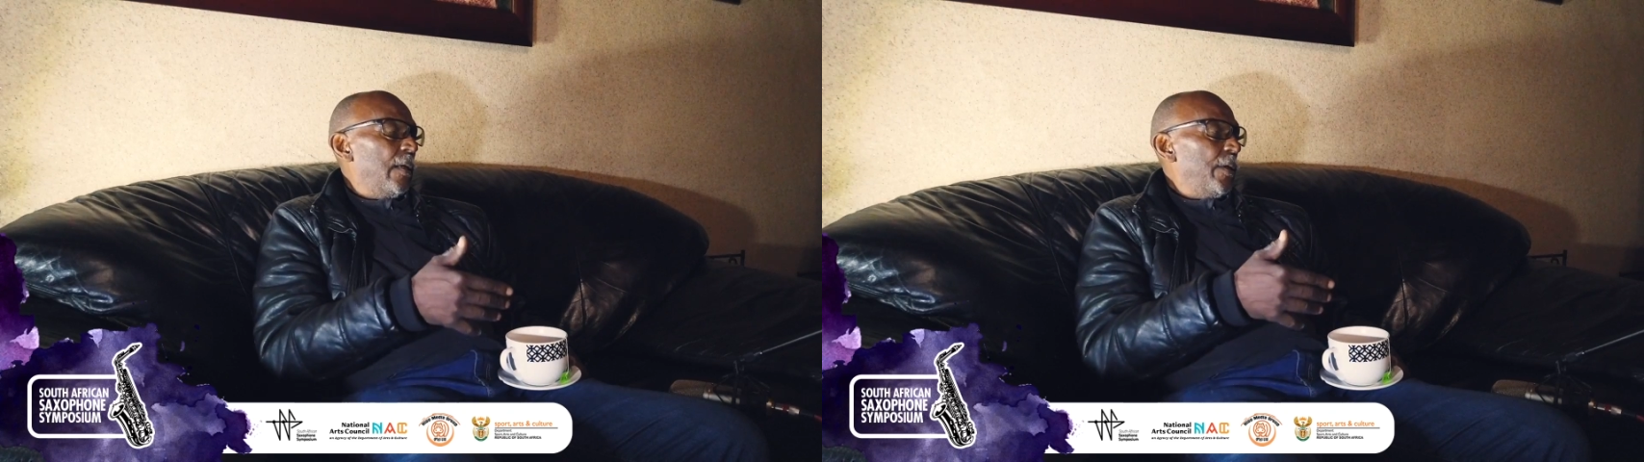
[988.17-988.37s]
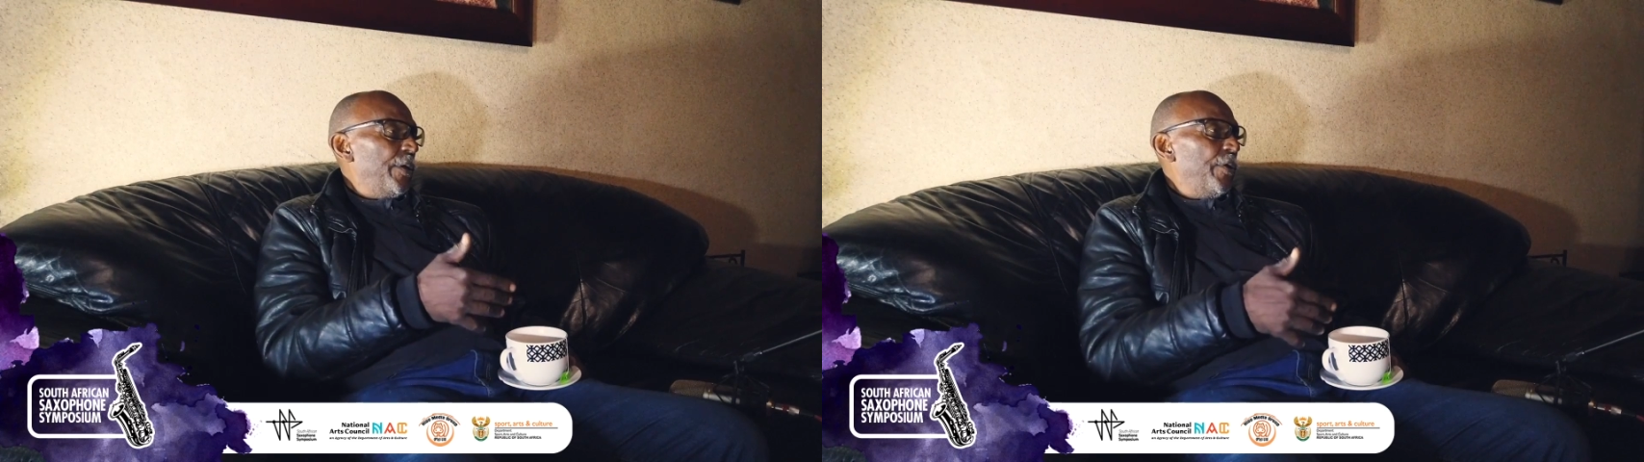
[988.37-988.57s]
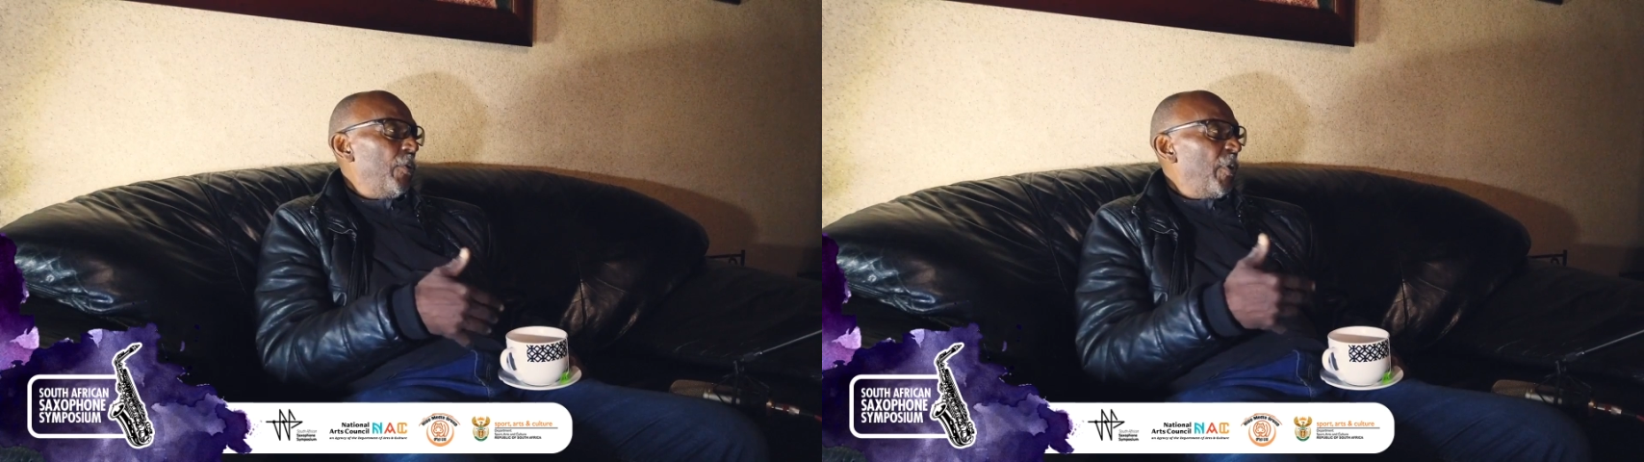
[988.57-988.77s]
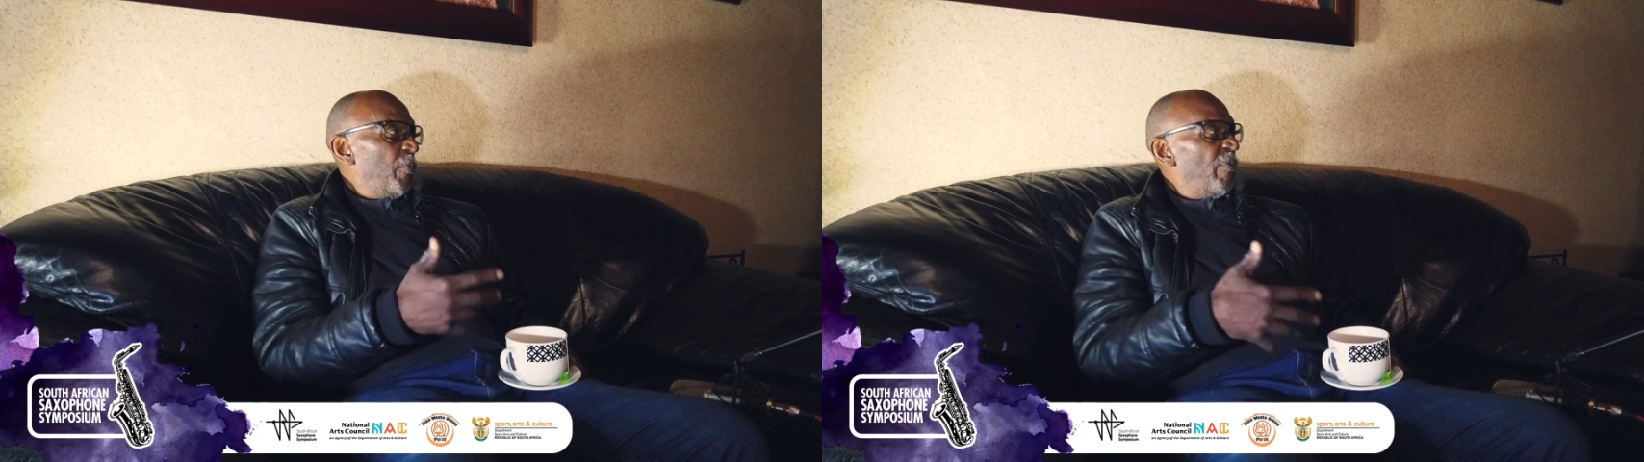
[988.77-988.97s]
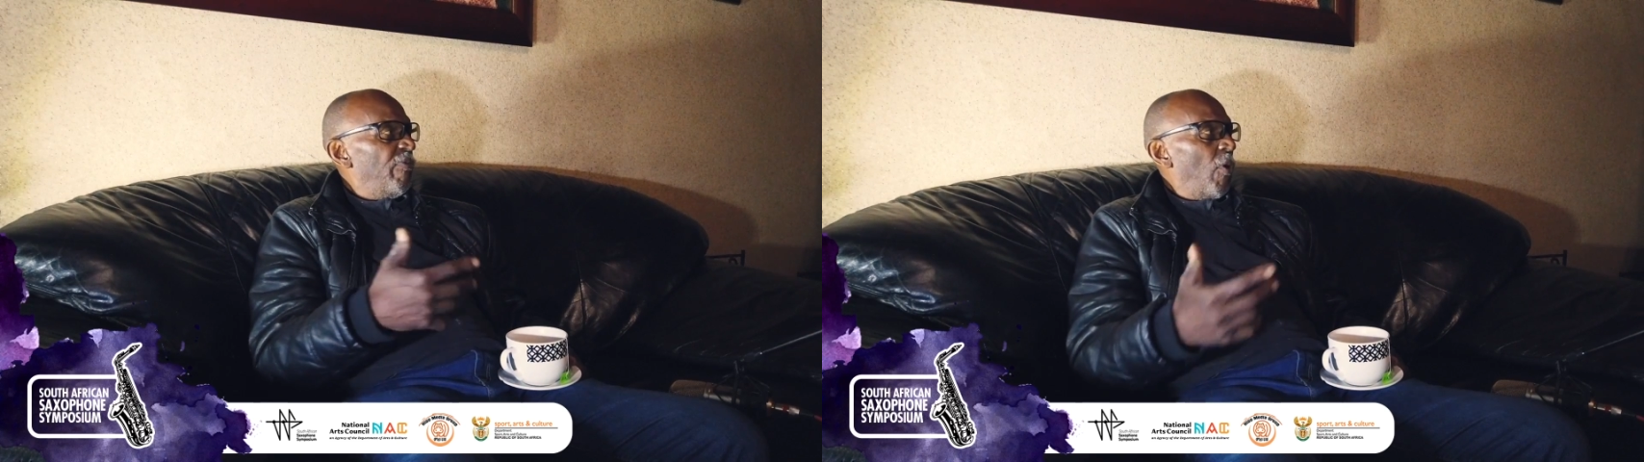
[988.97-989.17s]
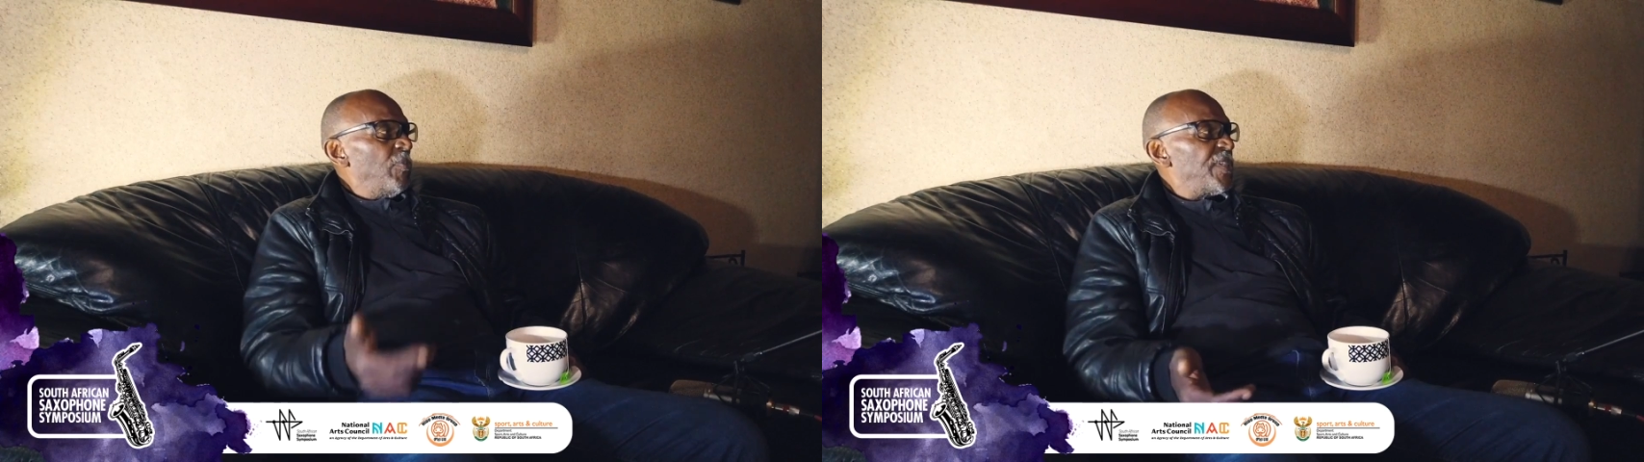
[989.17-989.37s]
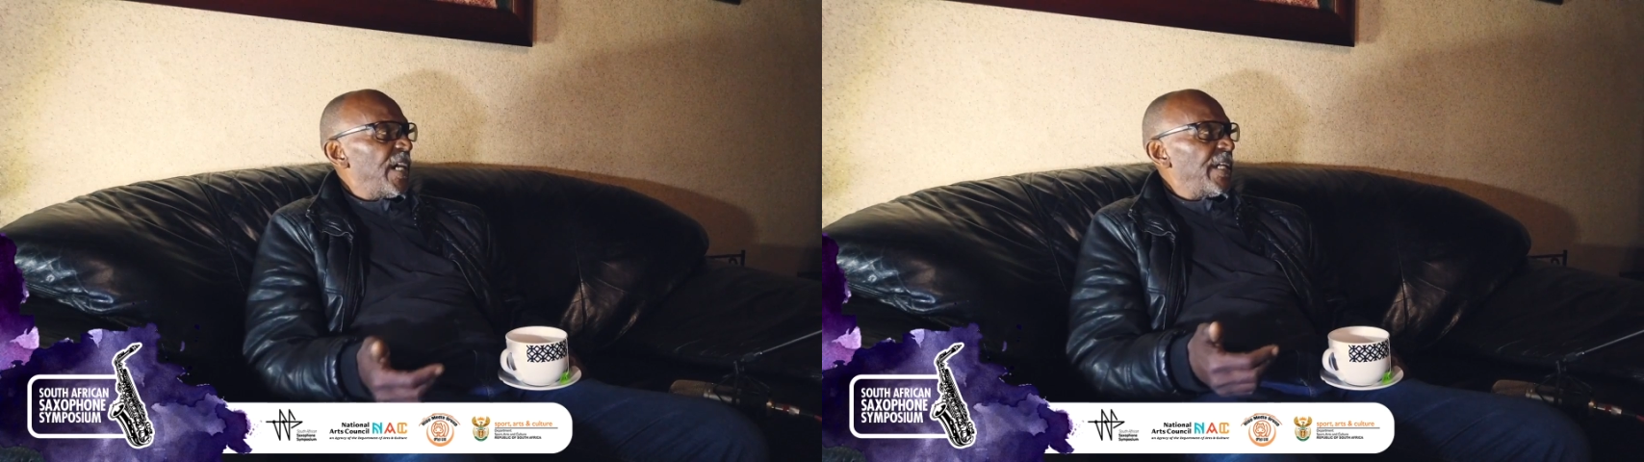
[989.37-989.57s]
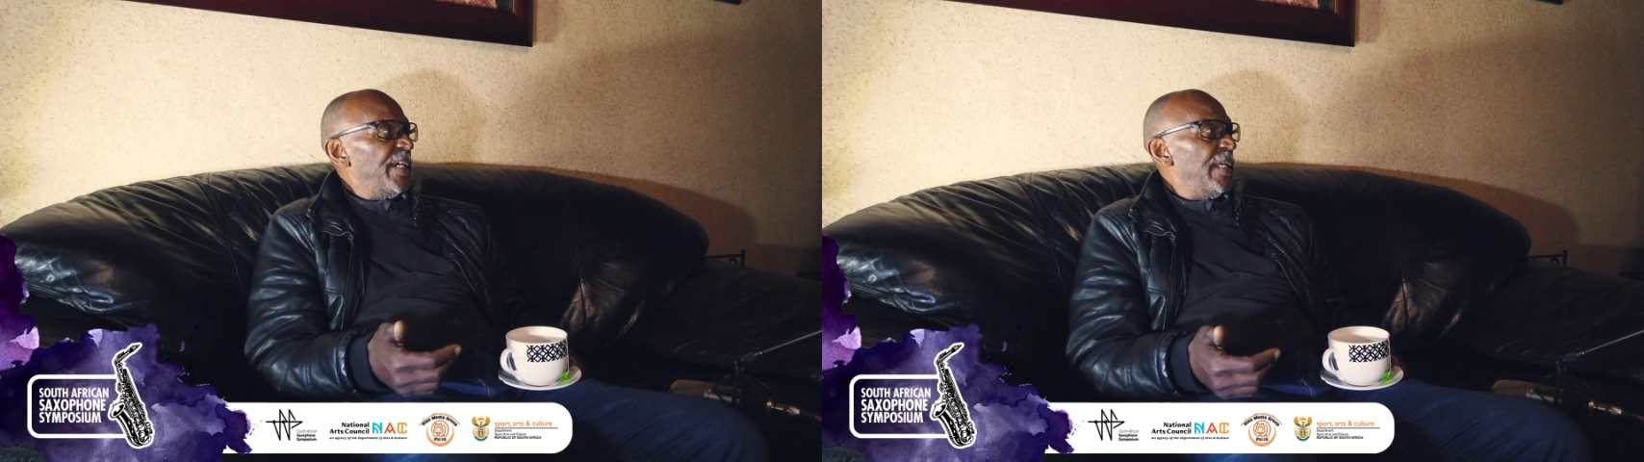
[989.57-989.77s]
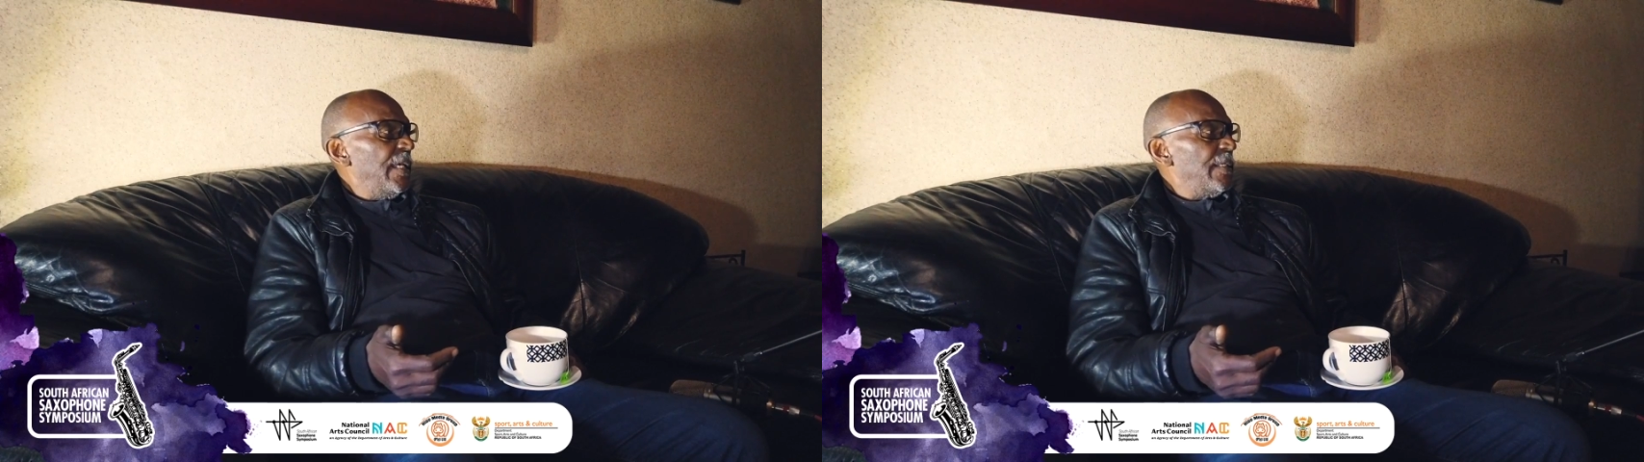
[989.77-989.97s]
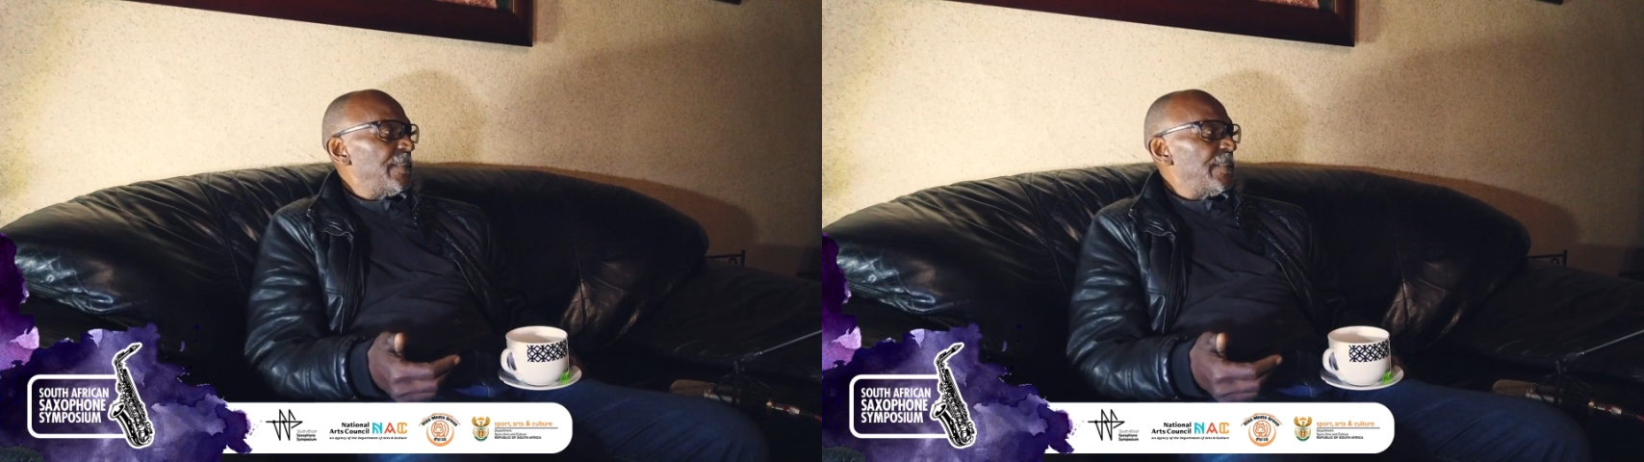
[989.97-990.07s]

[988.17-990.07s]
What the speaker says: you know, when we formed Sakile,